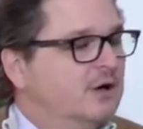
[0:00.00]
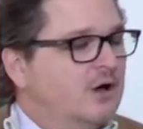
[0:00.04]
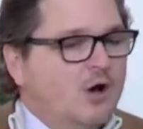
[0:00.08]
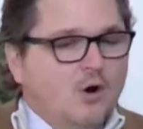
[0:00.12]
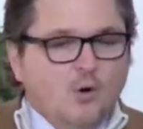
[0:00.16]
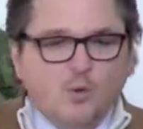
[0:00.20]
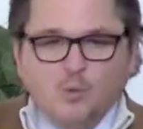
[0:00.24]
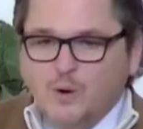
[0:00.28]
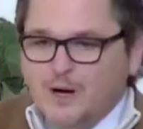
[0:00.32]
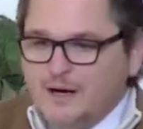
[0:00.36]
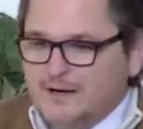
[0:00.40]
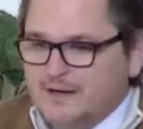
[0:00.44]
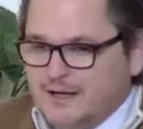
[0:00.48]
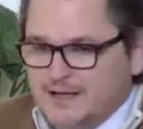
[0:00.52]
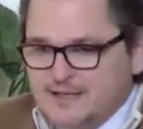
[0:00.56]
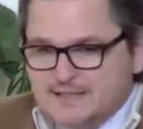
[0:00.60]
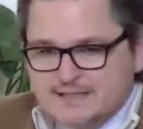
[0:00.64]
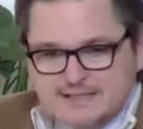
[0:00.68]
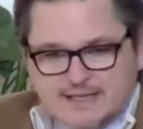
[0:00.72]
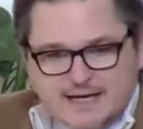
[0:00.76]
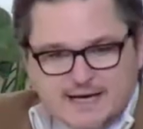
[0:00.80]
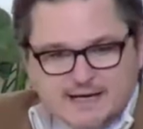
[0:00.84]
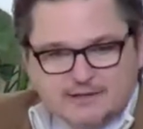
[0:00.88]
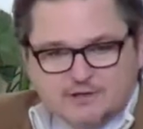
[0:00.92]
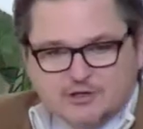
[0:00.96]
What is
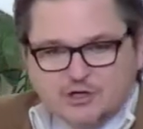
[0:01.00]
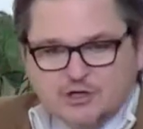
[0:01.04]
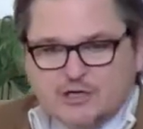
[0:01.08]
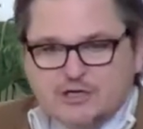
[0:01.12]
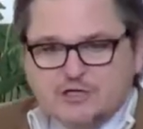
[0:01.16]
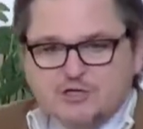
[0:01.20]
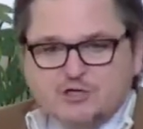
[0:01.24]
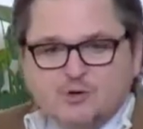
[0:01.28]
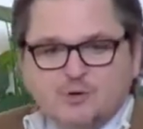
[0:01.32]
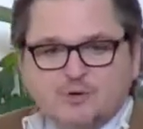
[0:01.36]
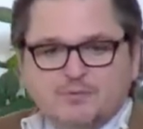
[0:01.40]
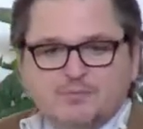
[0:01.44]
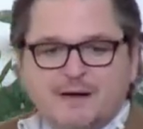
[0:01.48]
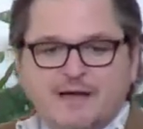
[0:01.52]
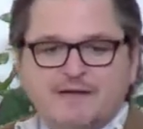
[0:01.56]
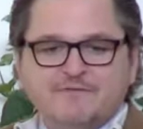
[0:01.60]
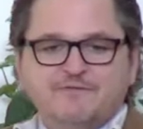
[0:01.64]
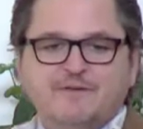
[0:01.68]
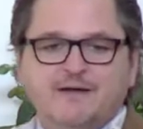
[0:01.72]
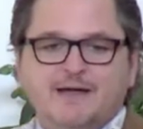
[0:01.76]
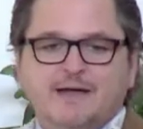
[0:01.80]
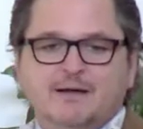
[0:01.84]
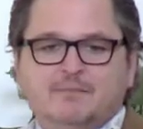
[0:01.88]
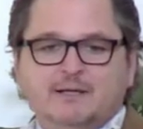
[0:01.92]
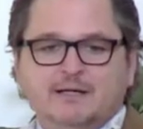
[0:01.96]
that going to do with my
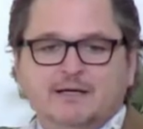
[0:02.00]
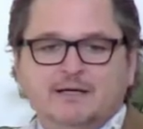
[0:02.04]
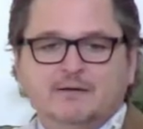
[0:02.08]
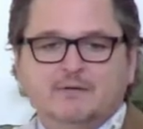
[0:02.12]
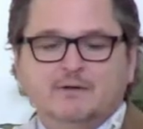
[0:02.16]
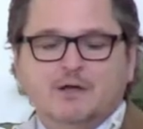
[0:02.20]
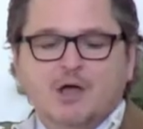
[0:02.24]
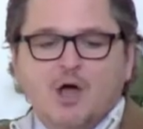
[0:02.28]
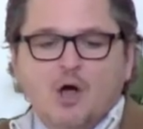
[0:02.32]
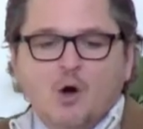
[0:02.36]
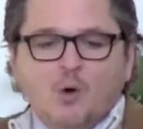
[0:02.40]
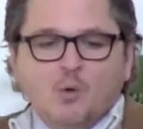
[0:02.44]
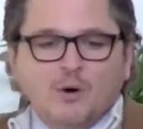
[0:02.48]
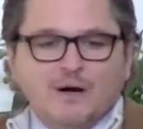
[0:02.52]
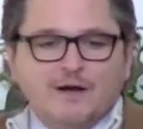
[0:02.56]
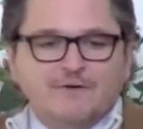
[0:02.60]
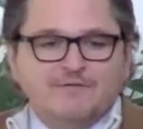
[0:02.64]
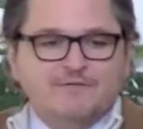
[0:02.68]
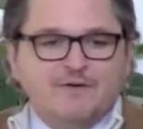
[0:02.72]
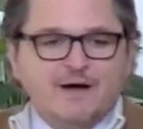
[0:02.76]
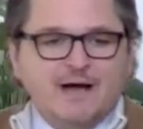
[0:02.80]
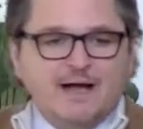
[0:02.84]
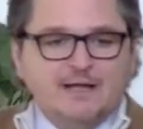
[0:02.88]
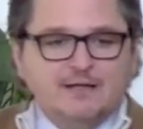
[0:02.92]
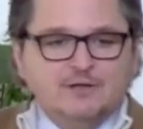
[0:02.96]
family? What if
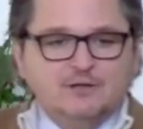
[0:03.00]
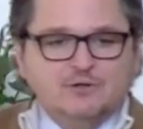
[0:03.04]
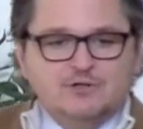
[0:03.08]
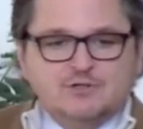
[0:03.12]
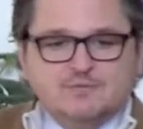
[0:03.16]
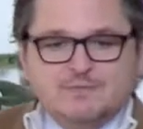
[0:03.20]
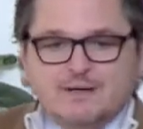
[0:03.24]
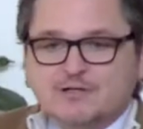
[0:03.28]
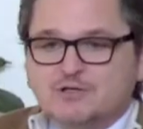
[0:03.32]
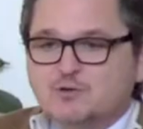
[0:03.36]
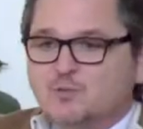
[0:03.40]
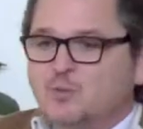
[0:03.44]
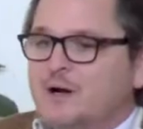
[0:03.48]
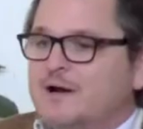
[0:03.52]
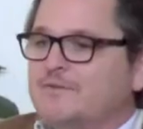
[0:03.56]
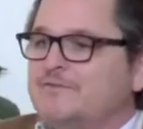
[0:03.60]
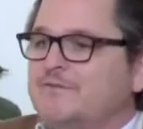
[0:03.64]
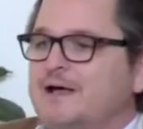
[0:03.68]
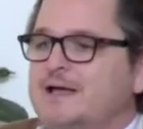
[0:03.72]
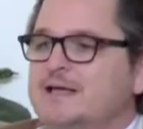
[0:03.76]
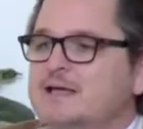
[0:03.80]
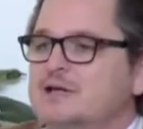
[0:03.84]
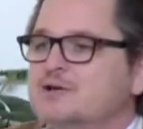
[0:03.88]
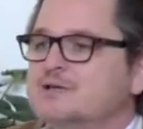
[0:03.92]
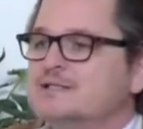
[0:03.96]
I
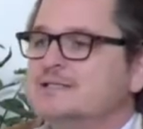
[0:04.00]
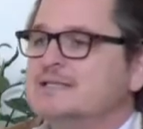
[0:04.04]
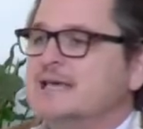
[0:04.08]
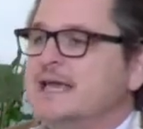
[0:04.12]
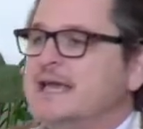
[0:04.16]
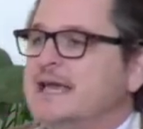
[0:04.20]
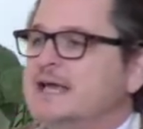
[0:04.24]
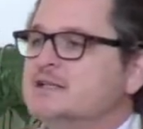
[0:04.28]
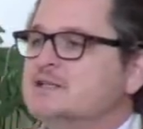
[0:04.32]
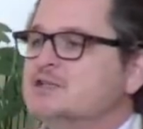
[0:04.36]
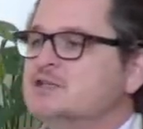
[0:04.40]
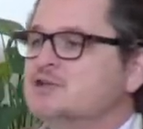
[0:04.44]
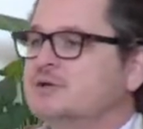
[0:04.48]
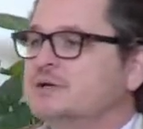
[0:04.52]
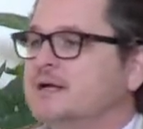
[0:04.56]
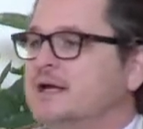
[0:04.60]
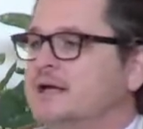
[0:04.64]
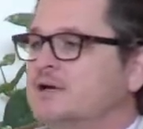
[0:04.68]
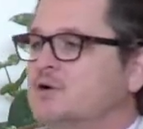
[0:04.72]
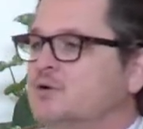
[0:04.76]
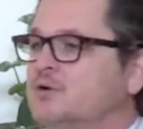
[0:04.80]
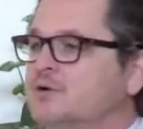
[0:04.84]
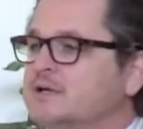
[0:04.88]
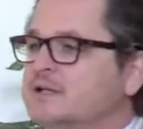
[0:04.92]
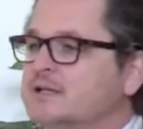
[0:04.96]
hear it's cancer and I
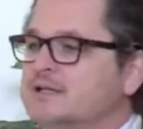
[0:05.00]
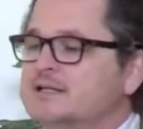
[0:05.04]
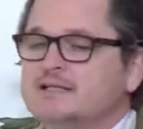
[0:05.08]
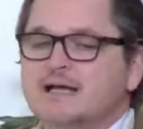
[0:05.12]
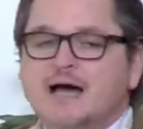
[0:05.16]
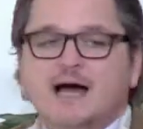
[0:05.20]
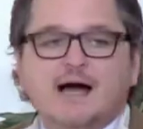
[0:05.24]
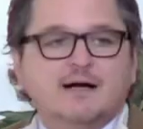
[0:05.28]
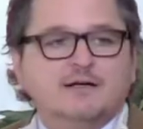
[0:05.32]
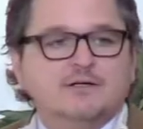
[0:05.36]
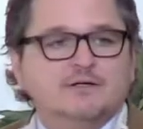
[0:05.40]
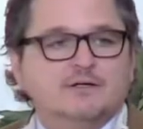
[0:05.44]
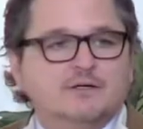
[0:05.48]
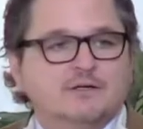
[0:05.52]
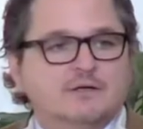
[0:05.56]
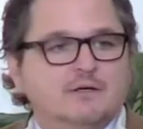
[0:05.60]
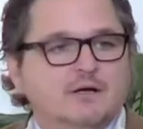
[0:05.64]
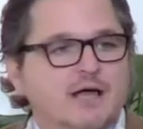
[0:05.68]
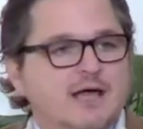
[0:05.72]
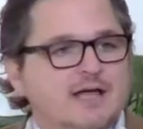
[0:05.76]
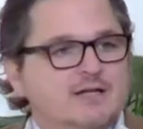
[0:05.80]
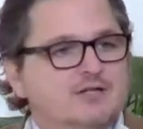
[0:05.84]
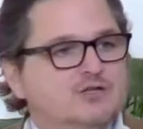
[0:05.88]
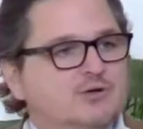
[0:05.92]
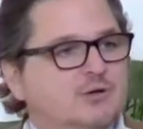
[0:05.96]
go into the doctor?
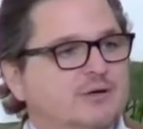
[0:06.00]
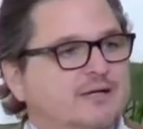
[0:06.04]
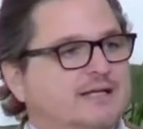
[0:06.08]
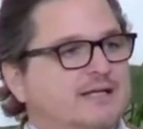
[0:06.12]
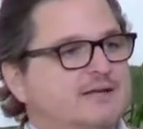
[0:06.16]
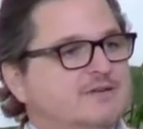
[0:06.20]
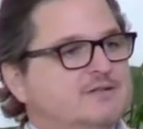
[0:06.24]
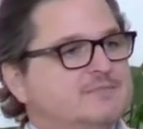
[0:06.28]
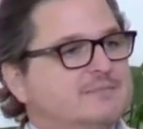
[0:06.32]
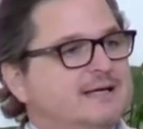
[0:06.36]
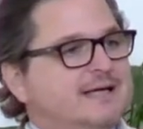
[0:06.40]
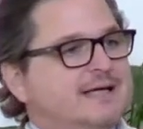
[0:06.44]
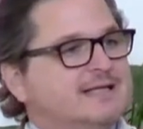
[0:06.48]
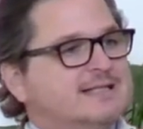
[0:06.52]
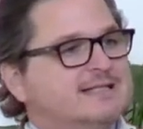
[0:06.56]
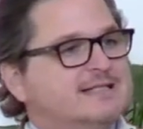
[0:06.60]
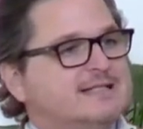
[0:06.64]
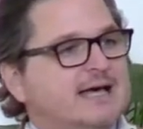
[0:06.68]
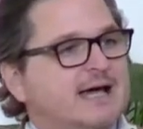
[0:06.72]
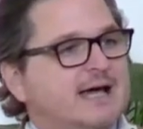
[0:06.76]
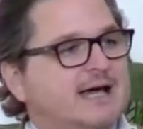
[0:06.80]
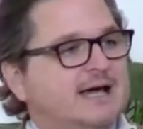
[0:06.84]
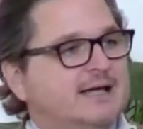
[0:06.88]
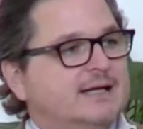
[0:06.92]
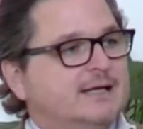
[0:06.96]
And so it gives me
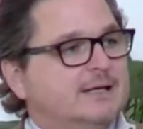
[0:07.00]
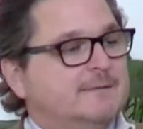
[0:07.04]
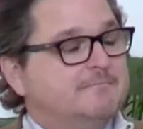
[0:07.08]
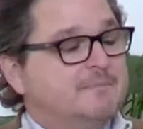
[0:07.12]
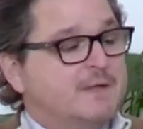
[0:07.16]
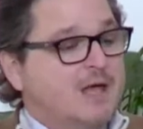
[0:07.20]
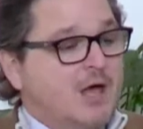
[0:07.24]
anxiety.